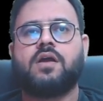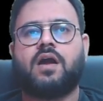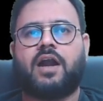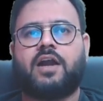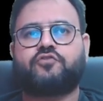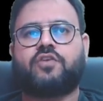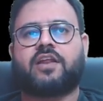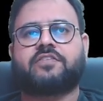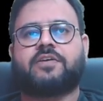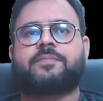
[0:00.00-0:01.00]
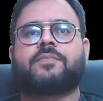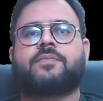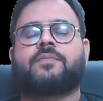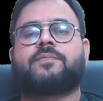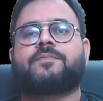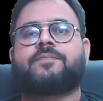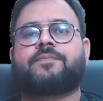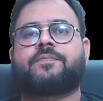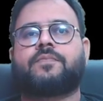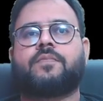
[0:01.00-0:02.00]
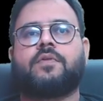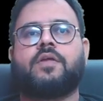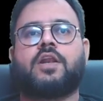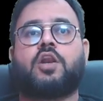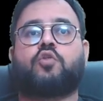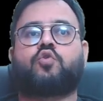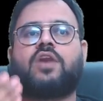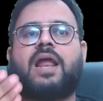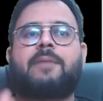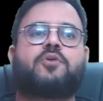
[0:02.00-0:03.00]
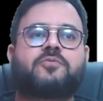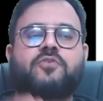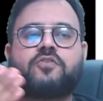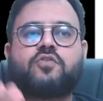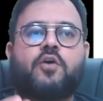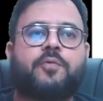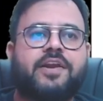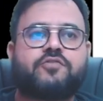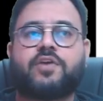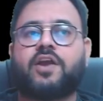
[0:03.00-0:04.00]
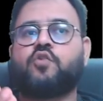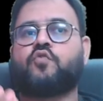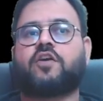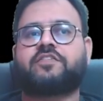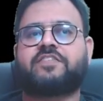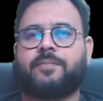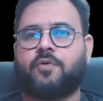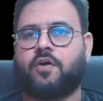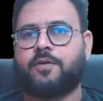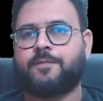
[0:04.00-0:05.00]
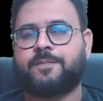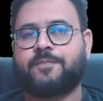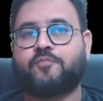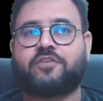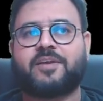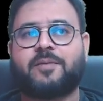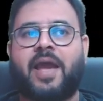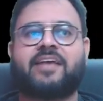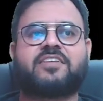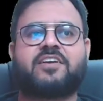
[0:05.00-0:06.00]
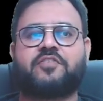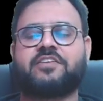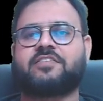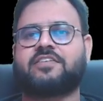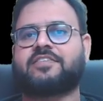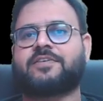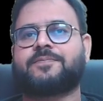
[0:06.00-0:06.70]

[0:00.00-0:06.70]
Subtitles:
Understood, Raja? Now through laptops also nowadays you can do WhatsApp call. WhatsApp has that feature, sir.